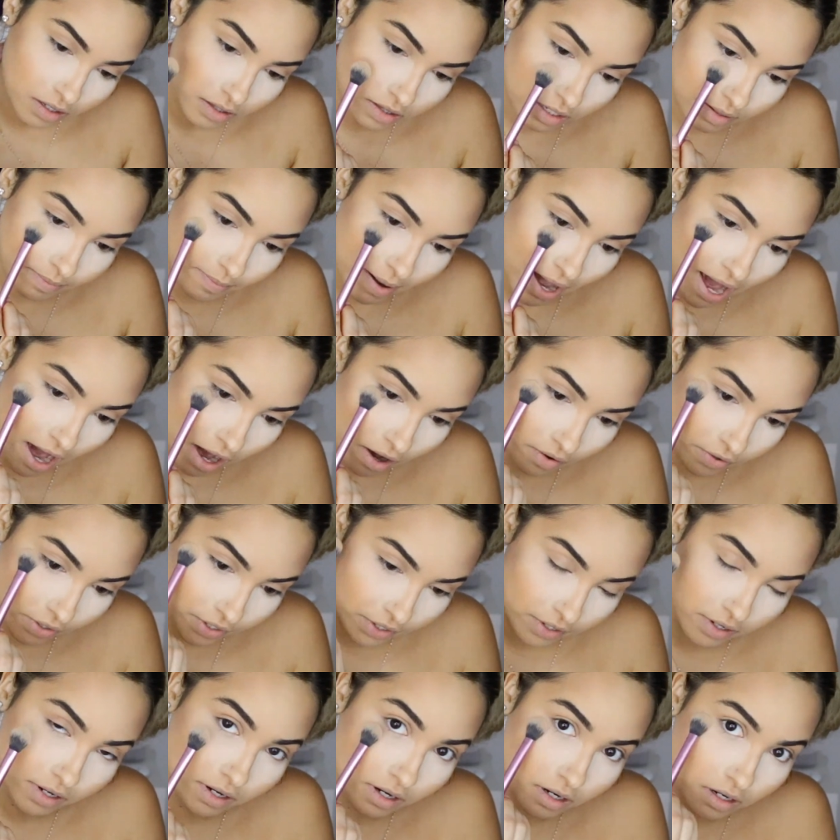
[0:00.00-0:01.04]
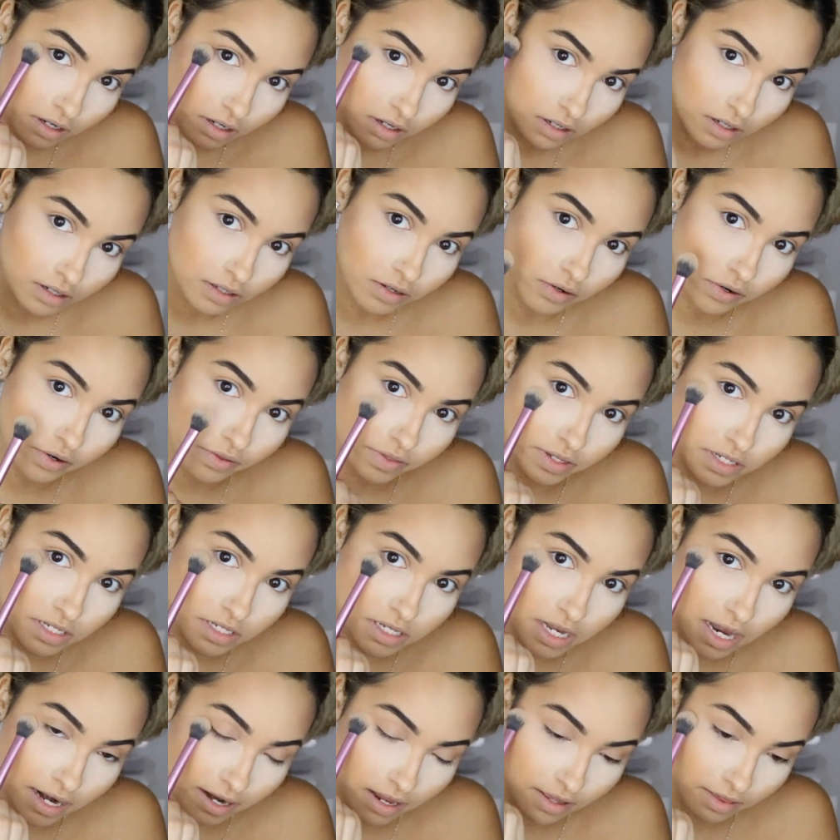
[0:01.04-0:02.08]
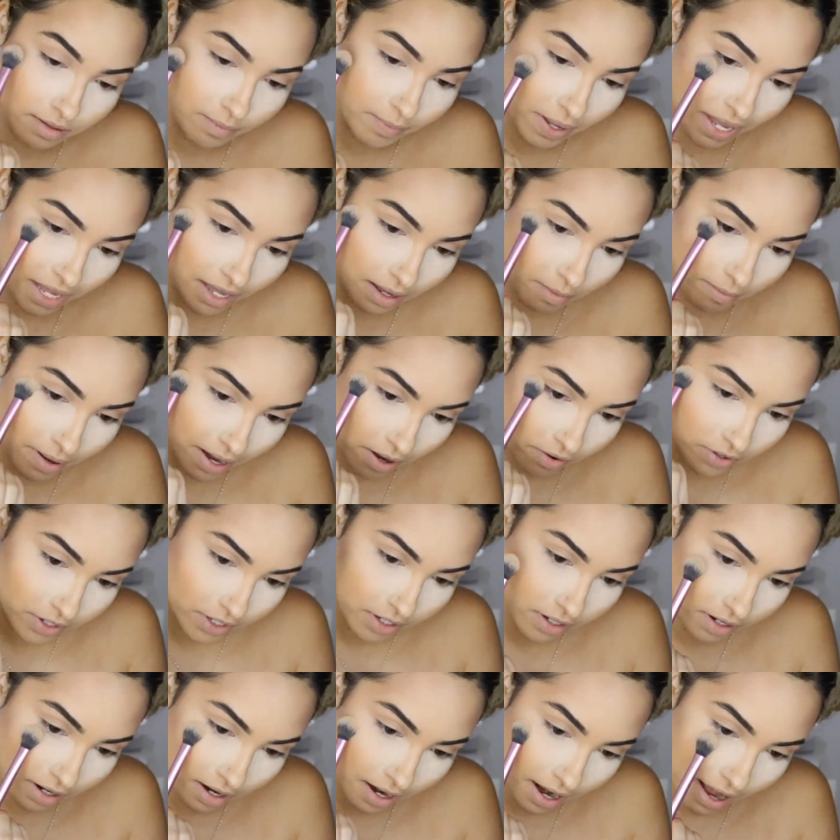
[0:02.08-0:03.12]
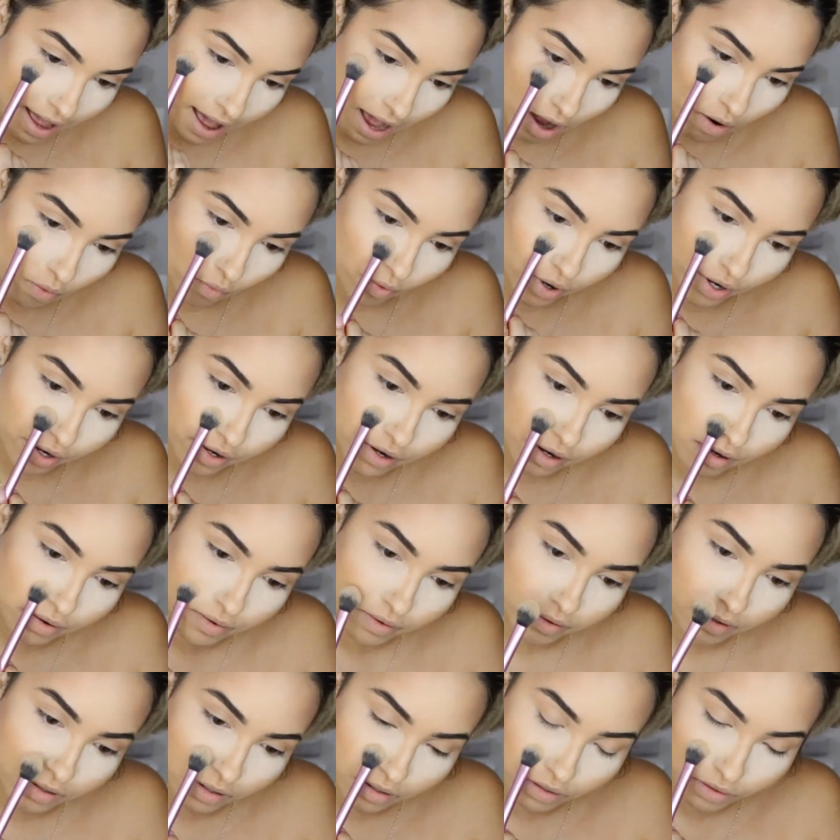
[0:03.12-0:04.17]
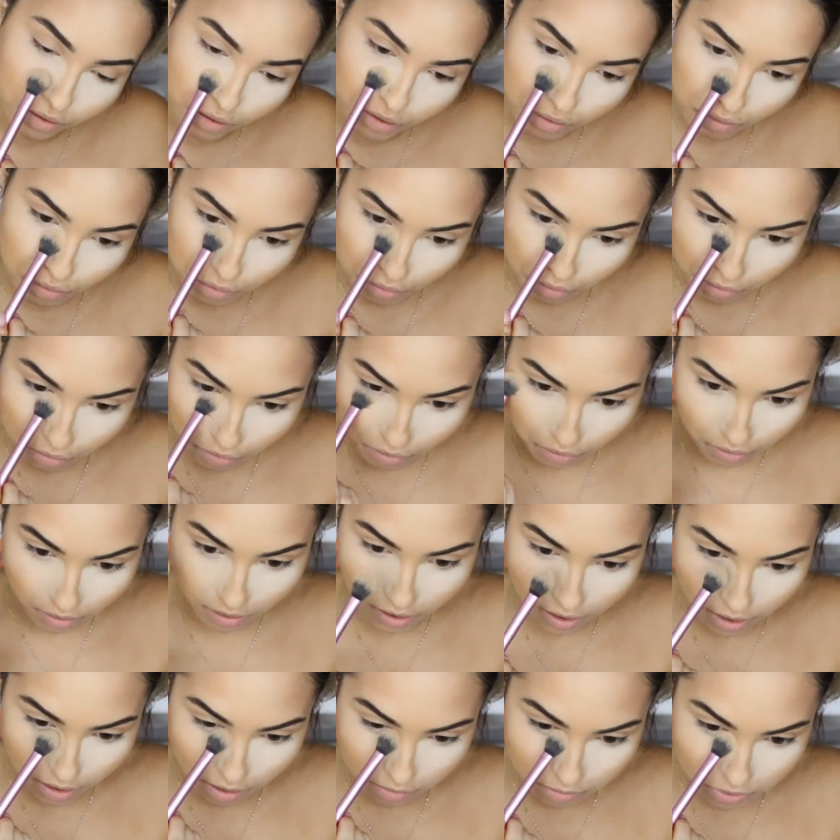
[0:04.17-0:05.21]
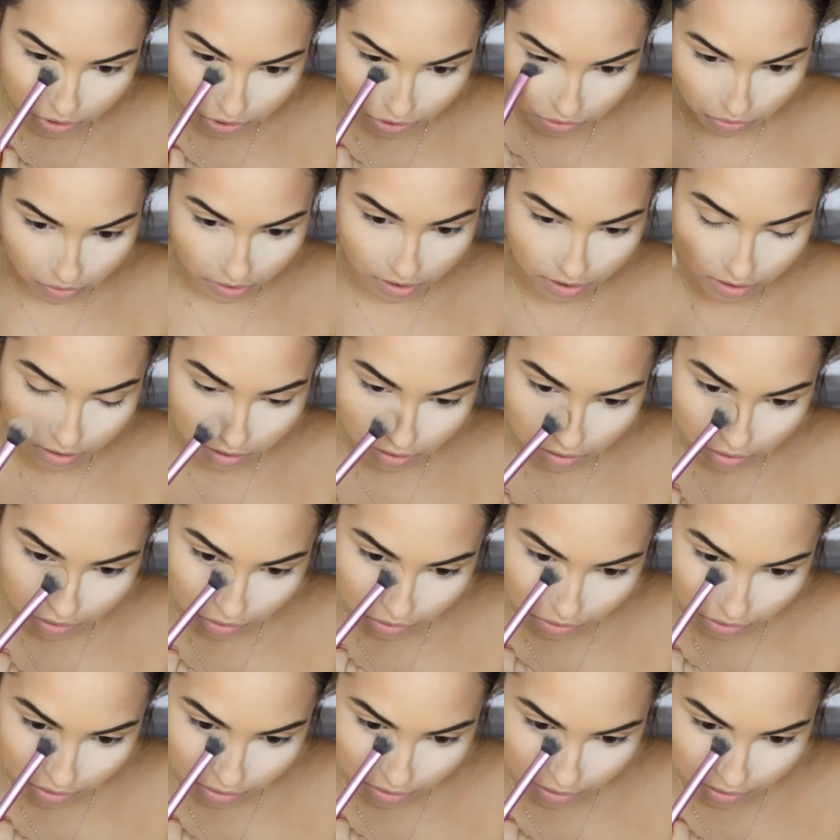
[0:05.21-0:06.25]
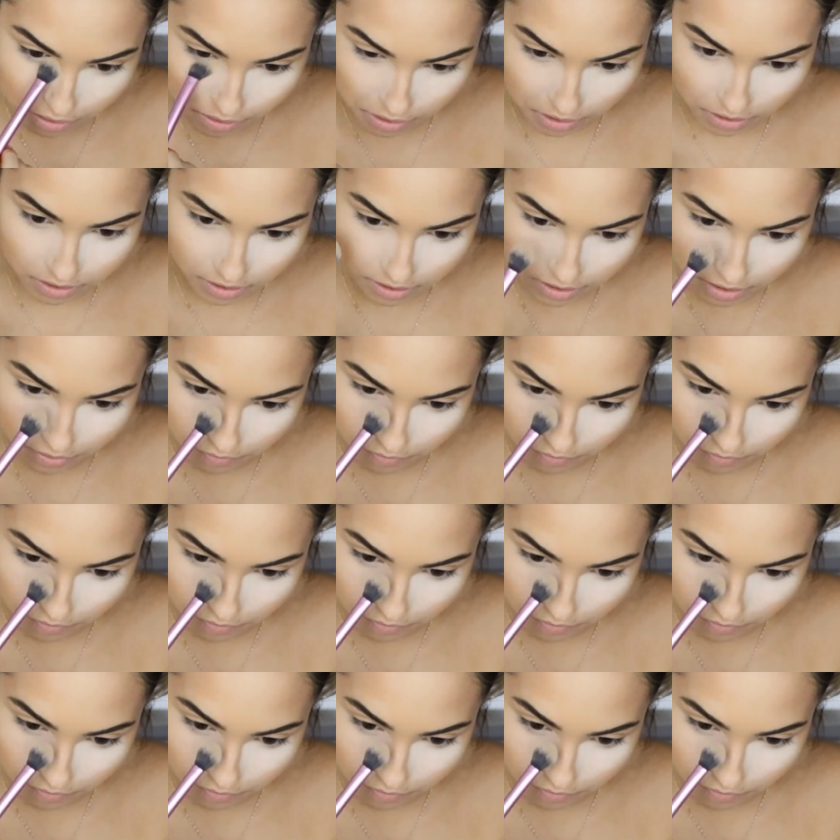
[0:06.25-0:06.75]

the powder or the baking powder outward. And I'm just gonna dust